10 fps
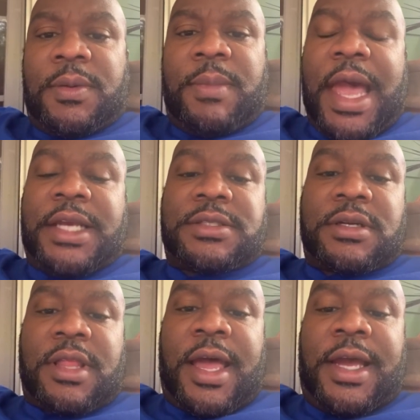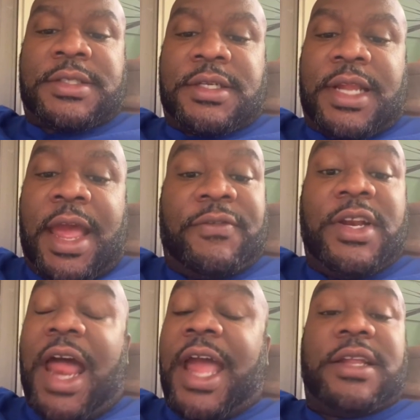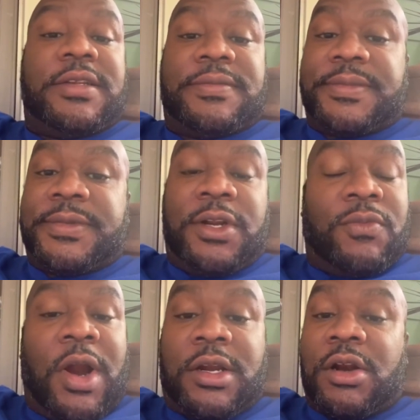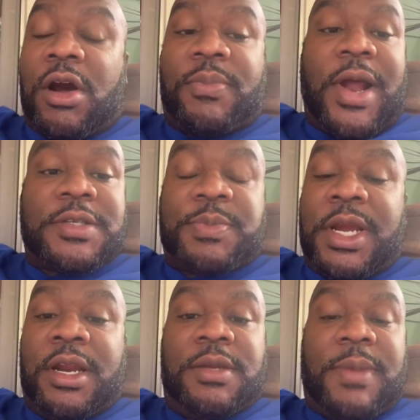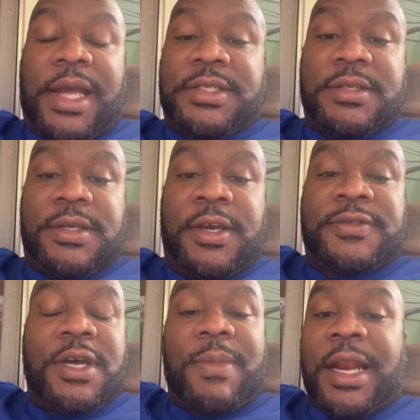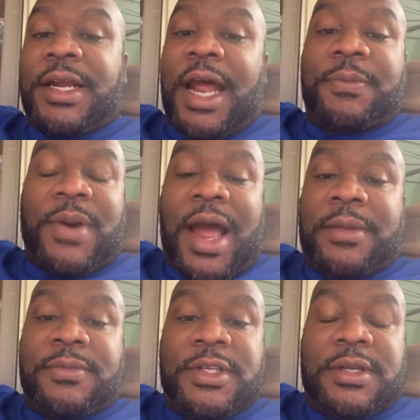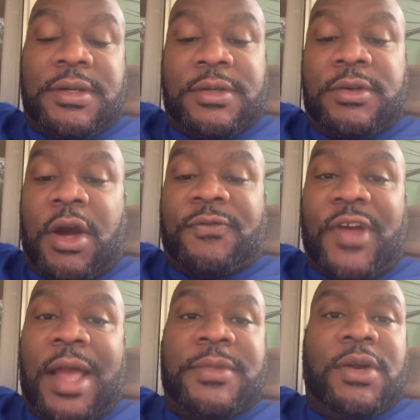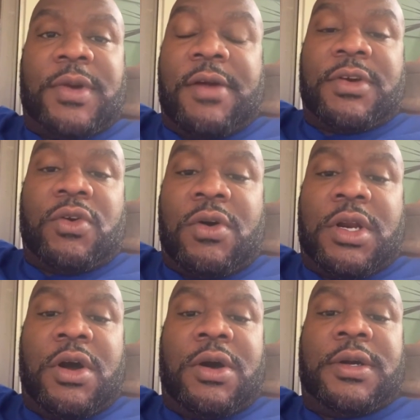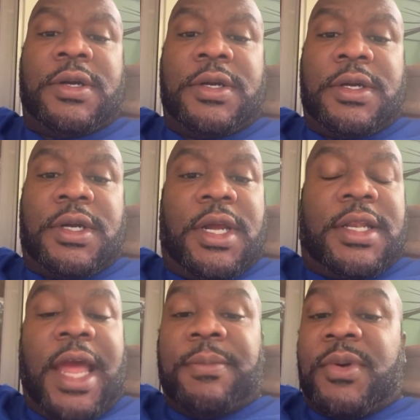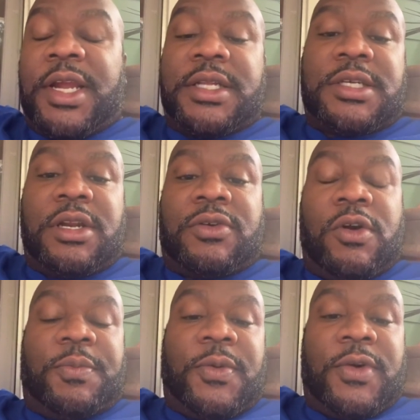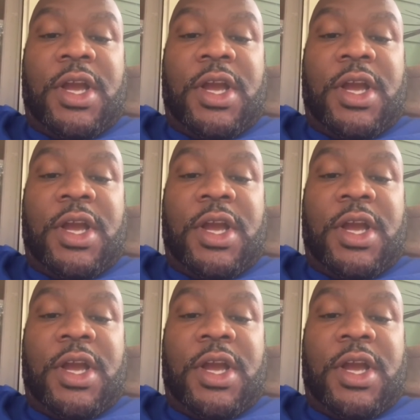master class, and every night they're working on prosperity magic. If somebody got a problem with their, you know, family or whatever going on, they bring it to the group and